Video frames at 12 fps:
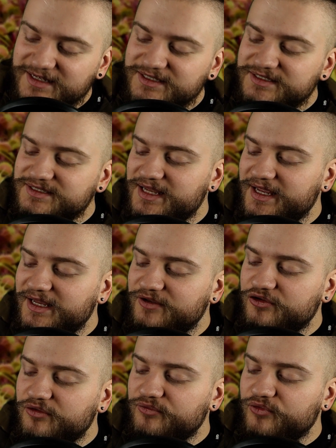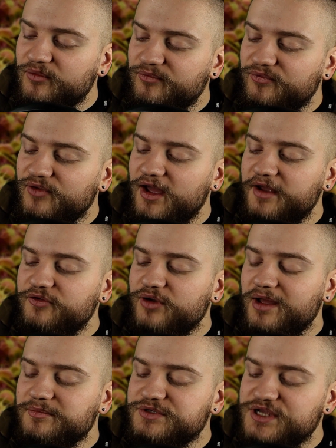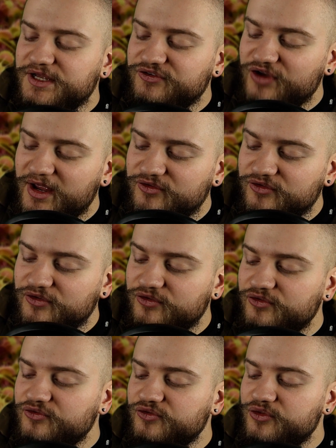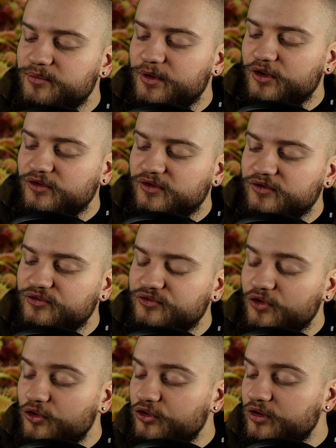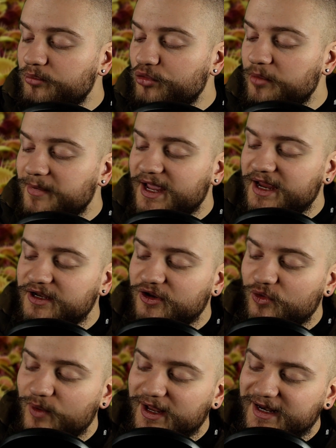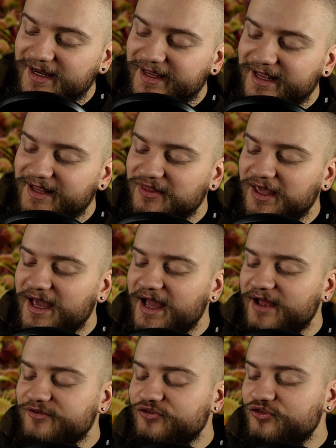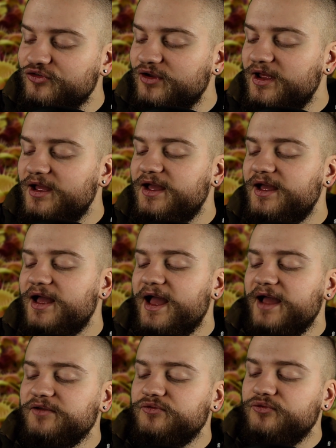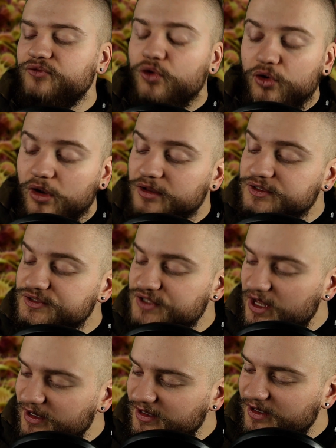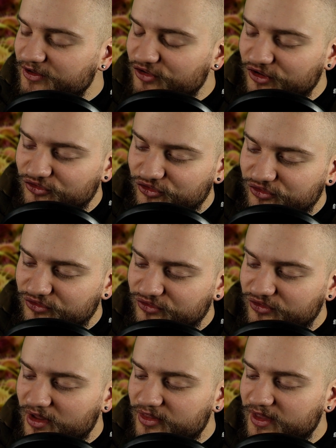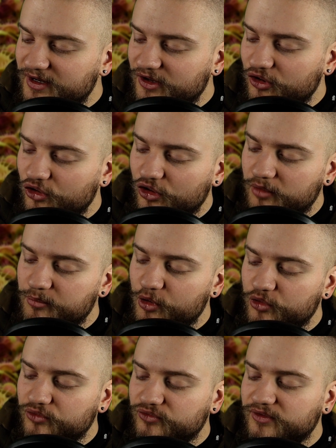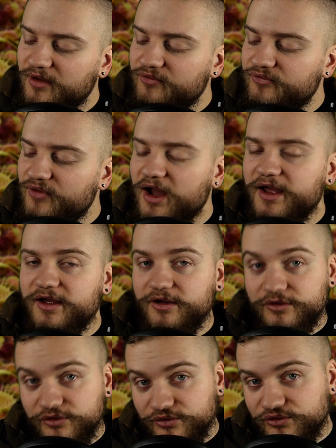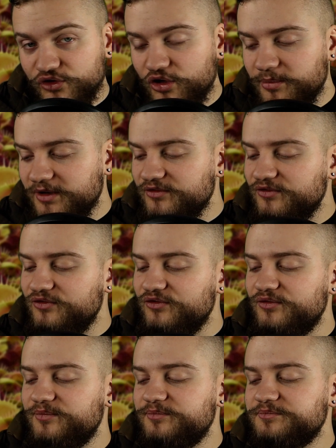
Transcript: seeds from flytraps adjacent to the burnt zone propagate quickly in the ash and full sun conditions that occur post a fire disturbance.